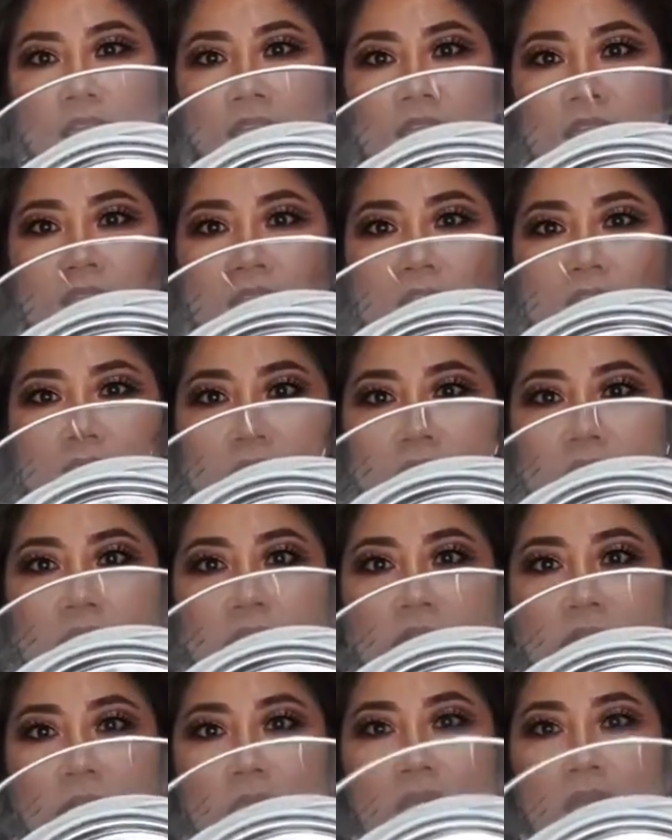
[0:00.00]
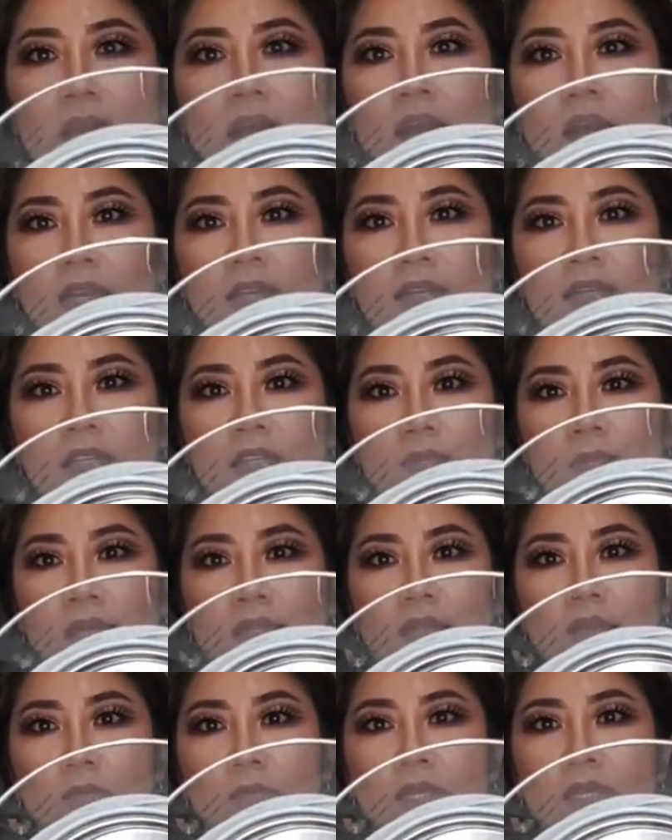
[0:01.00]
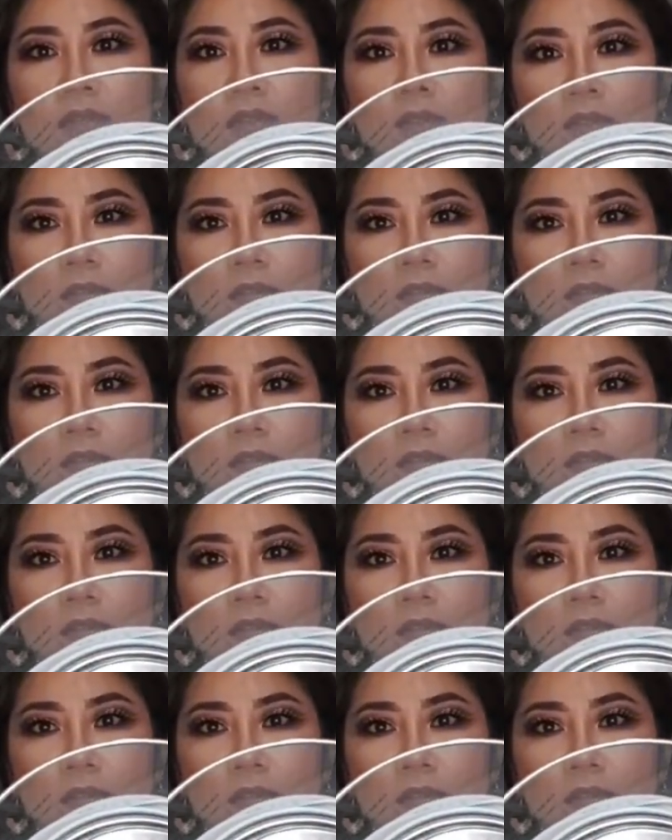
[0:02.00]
inside, behind this metal bit.